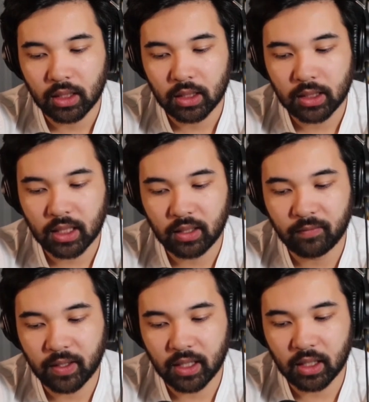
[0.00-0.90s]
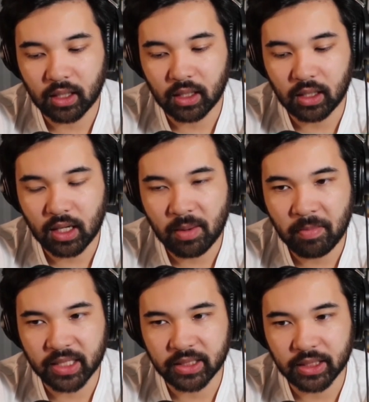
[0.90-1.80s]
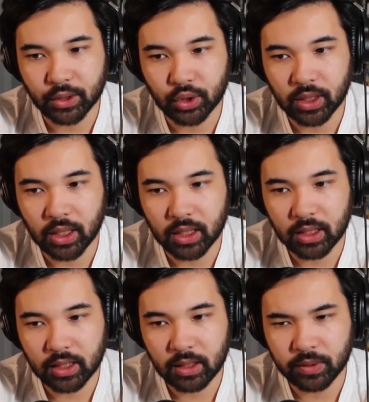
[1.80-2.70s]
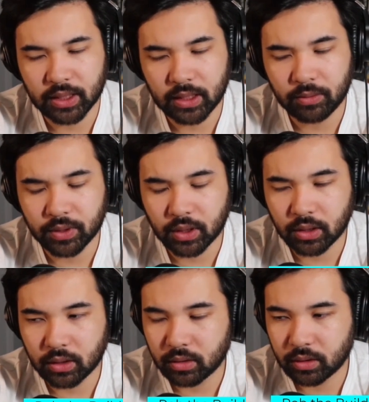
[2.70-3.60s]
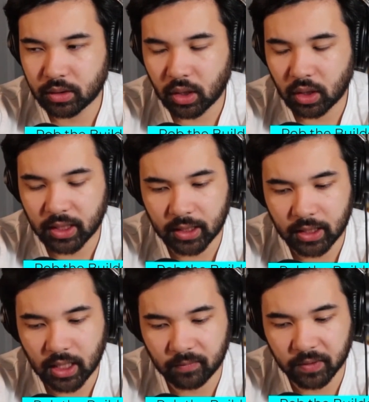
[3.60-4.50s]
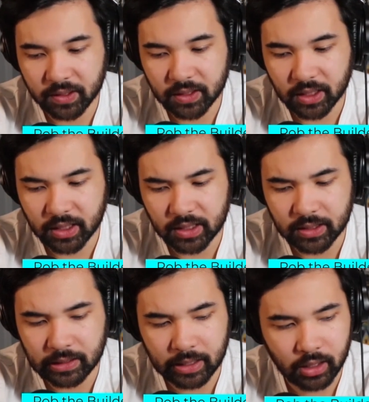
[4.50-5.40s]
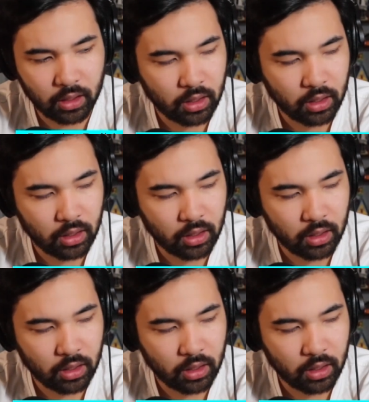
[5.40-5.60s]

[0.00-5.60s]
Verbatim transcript: gave a message, and he was talking at a conference, and he said,